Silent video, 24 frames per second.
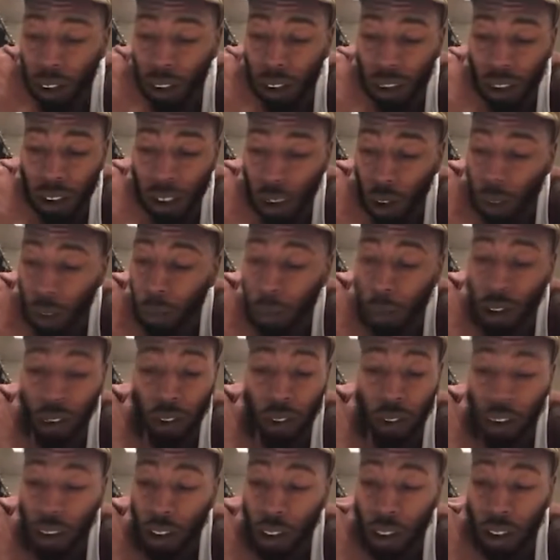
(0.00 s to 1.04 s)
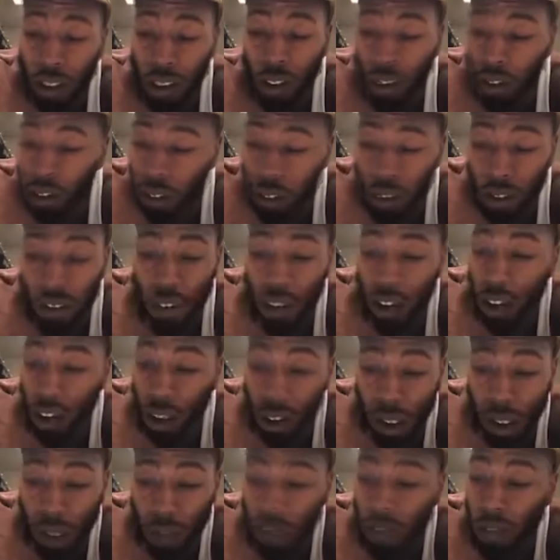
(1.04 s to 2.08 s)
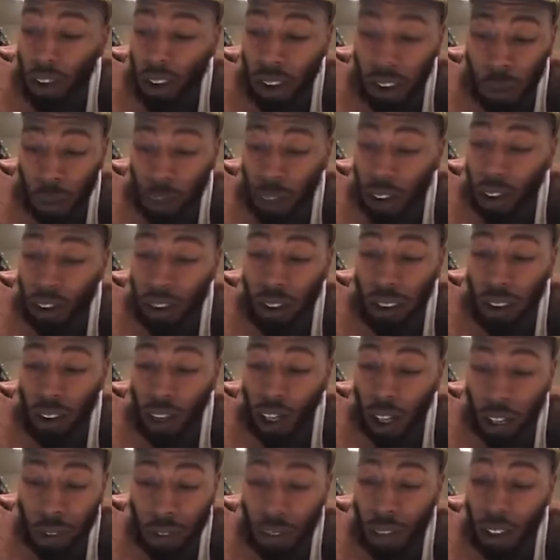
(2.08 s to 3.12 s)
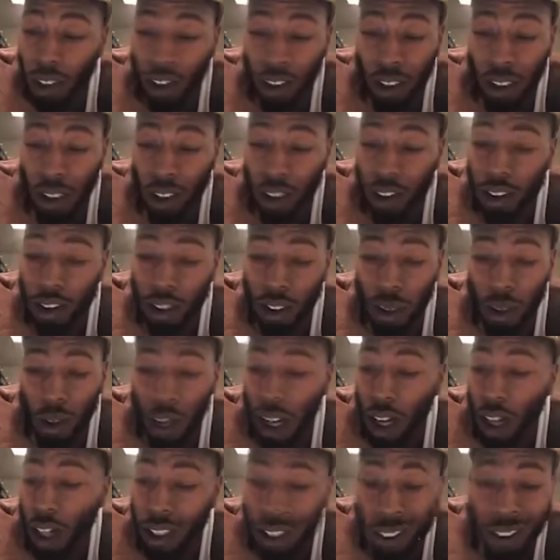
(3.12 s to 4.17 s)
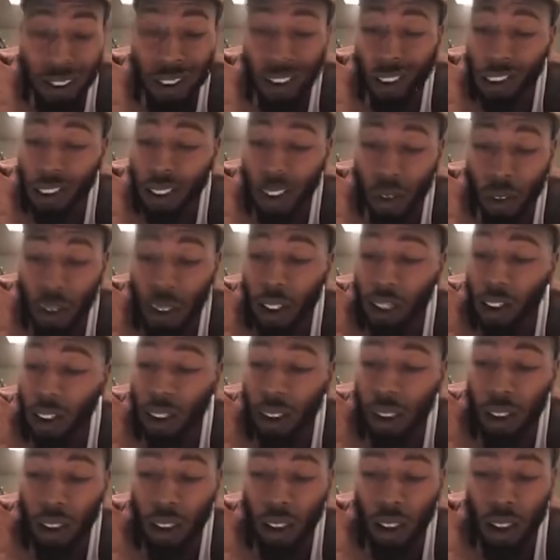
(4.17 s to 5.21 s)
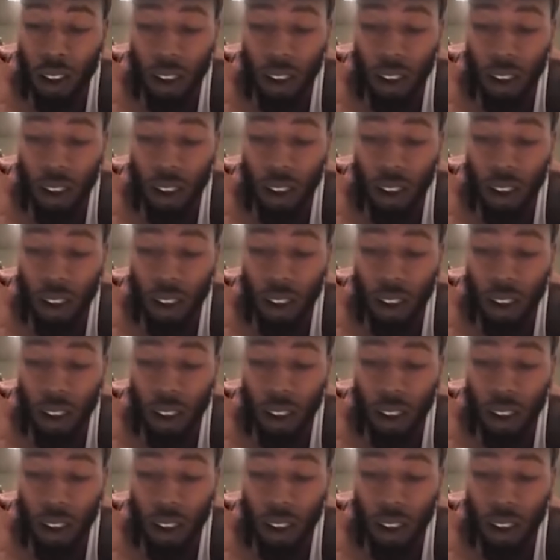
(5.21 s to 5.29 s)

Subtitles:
They told me she was not feeling good, so I instantly go to her,